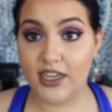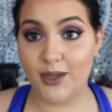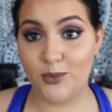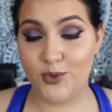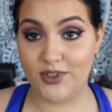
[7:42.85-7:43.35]

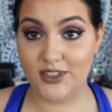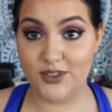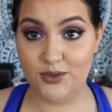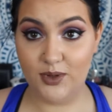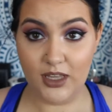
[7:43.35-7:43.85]
I'm going
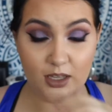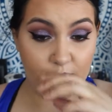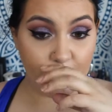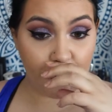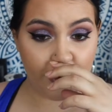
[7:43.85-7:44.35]
to
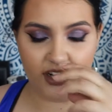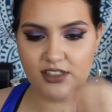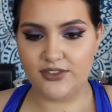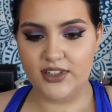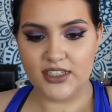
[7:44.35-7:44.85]
go to
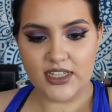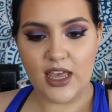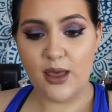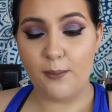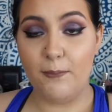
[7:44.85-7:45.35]
CrossFit,
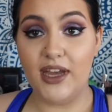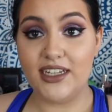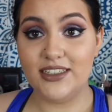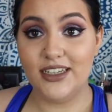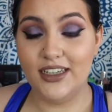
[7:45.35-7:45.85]

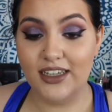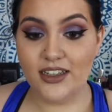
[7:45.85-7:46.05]
but